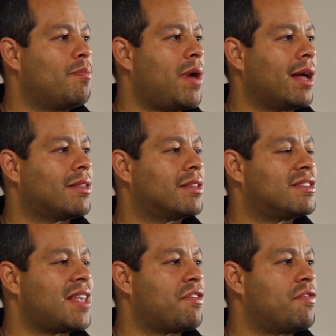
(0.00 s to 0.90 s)
impact that the
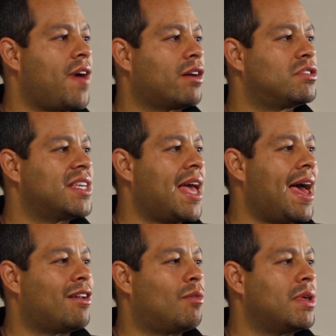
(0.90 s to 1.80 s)
staff and faculty
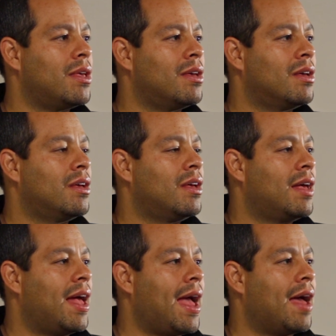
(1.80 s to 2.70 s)
had on me
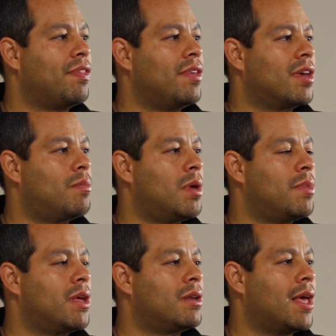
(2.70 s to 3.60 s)
and the
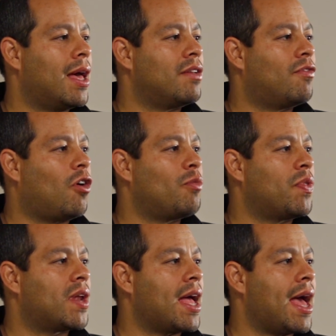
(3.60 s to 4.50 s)
commitment and involvement that I